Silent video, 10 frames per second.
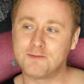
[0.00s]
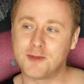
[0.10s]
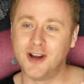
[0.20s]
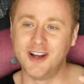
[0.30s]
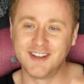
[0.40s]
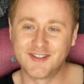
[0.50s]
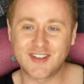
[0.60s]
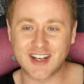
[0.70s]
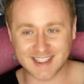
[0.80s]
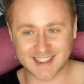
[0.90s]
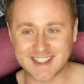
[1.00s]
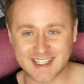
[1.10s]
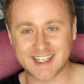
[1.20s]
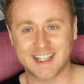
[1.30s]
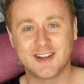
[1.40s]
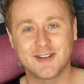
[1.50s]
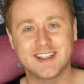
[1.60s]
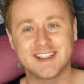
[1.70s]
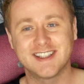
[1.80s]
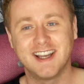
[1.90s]
but Felicity, who
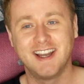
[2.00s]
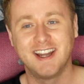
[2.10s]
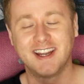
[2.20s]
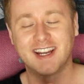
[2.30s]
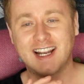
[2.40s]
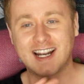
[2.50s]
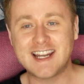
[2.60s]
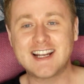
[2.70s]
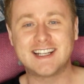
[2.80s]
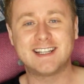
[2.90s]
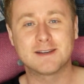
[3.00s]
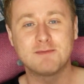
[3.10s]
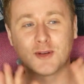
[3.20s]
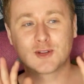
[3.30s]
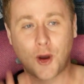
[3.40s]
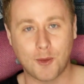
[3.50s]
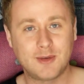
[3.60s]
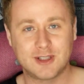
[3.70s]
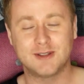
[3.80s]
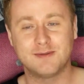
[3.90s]
is clearly the most
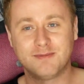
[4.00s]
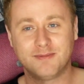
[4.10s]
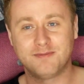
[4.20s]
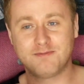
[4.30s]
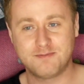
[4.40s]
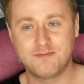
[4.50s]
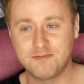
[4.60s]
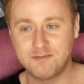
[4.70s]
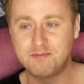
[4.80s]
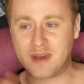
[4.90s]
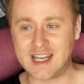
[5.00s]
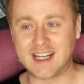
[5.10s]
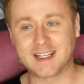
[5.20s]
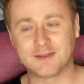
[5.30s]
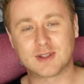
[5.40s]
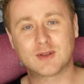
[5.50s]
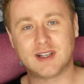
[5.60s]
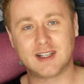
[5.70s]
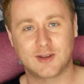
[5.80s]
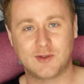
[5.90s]
competent being between
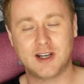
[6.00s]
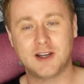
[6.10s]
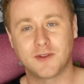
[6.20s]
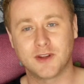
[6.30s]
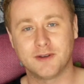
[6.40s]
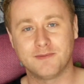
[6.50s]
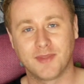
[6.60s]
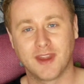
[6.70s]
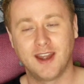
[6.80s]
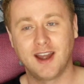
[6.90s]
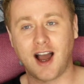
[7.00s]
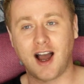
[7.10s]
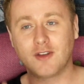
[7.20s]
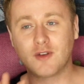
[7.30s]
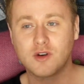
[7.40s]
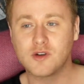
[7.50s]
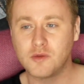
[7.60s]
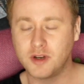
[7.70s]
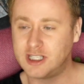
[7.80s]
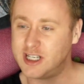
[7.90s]
the three of them, I
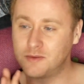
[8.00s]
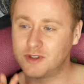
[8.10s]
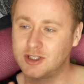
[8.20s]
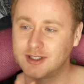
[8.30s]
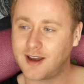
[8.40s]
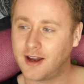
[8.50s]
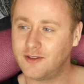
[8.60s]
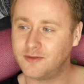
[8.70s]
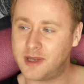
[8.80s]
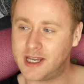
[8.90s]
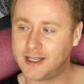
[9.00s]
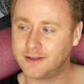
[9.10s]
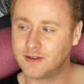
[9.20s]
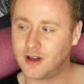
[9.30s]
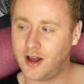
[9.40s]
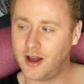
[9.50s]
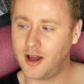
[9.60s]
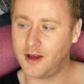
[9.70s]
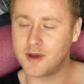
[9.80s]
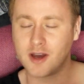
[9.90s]
thought she would just kind of be
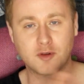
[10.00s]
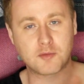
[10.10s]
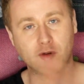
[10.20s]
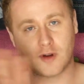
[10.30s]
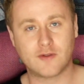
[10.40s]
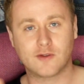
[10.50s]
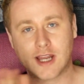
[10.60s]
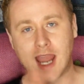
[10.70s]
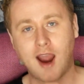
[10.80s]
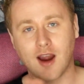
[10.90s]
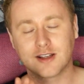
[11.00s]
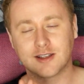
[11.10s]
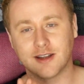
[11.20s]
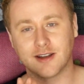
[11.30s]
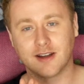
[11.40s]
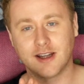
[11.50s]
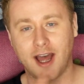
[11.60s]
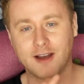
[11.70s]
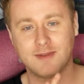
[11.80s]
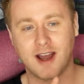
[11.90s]
a bit of a periphery character,
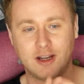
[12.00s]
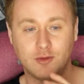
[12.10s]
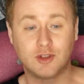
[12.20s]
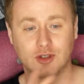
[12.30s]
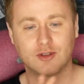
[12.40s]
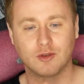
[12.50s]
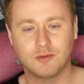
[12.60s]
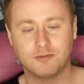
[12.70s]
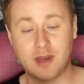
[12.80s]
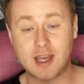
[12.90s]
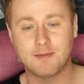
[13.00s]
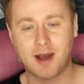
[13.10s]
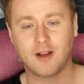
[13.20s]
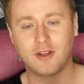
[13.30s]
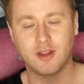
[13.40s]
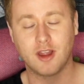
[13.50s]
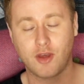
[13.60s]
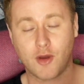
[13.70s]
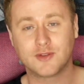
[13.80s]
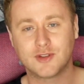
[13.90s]
um, and it would just all be about
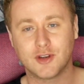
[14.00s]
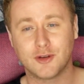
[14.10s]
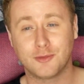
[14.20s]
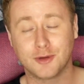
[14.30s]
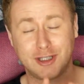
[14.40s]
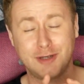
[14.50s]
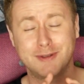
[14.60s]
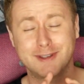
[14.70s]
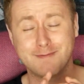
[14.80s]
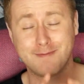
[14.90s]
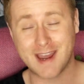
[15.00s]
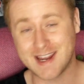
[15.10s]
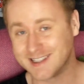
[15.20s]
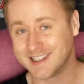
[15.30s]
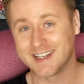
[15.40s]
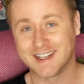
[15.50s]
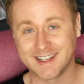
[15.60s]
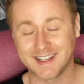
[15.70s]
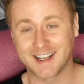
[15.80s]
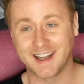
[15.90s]
those two. But she was amazing, and
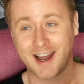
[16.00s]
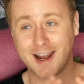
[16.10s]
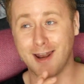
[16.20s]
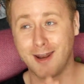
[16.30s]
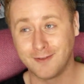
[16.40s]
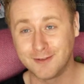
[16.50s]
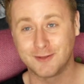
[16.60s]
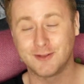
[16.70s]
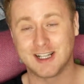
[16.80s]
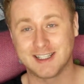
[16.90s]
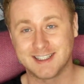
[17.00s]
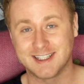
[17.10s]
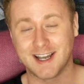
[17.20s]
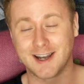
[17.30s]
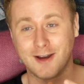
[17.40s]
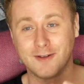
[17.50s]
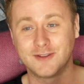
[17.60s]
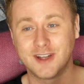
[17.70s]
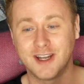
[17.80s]
I, like I loved Felicity. I loved